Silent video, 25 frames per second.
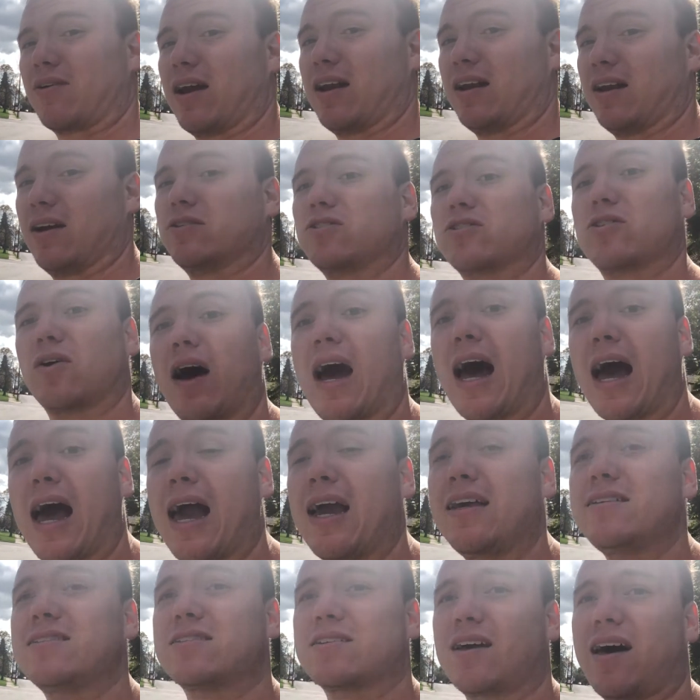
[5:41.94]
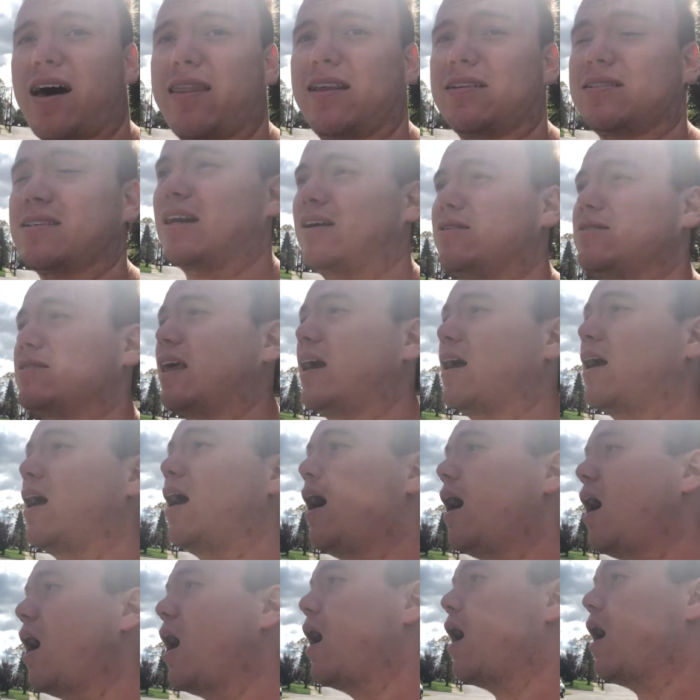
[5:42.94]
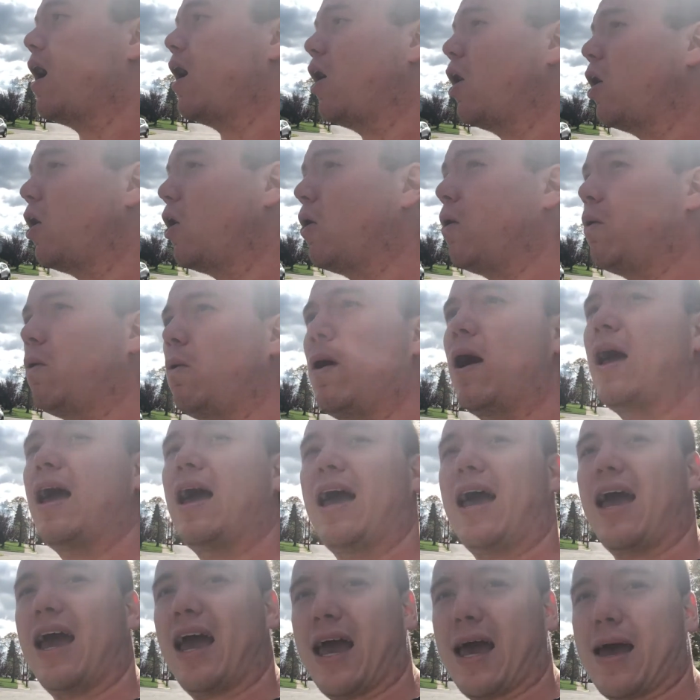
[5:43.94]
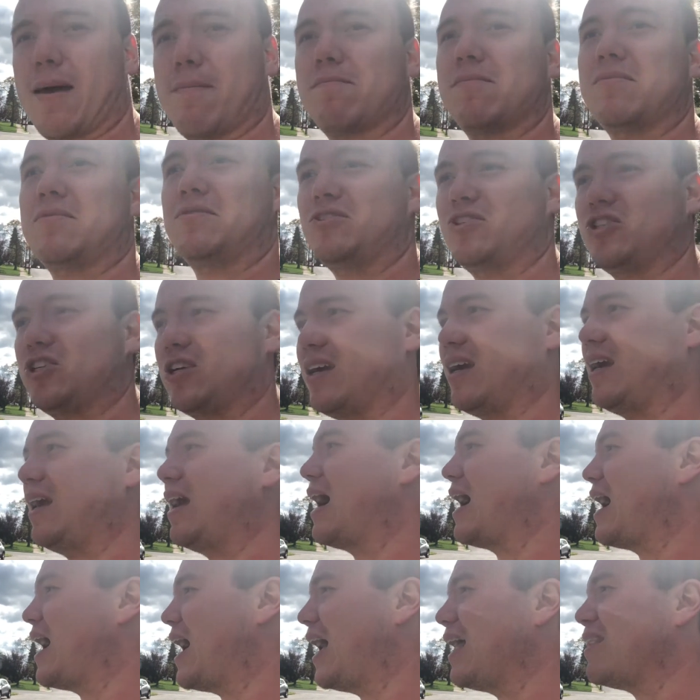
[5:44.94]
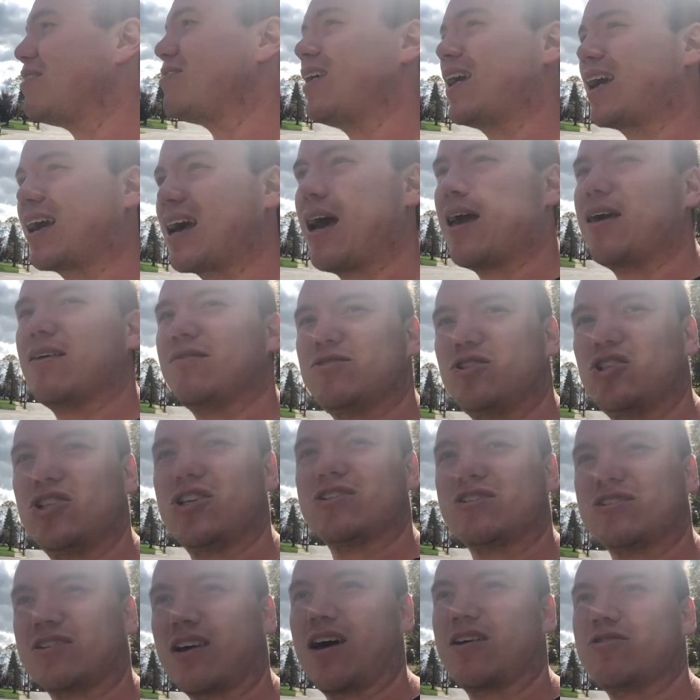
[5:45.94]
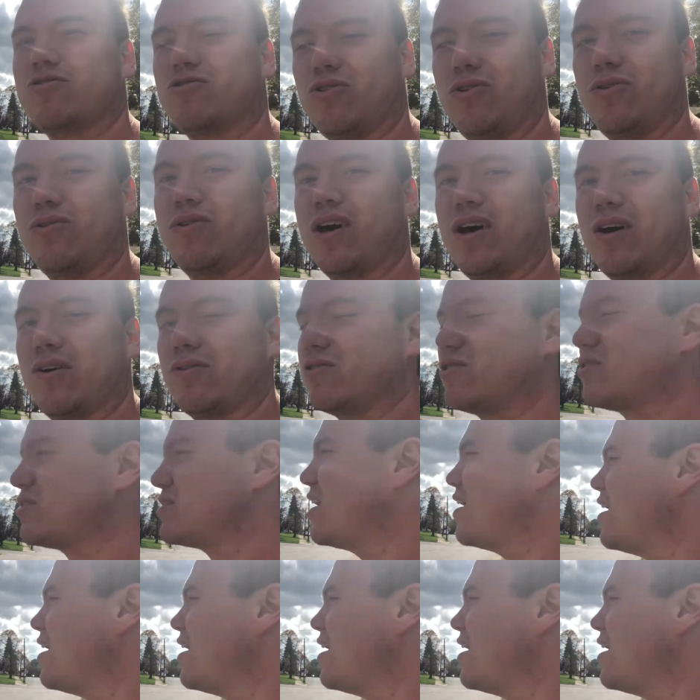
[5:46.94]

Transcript: right here. So I saw this and I was like, OMG. I think I just saw two ghosts.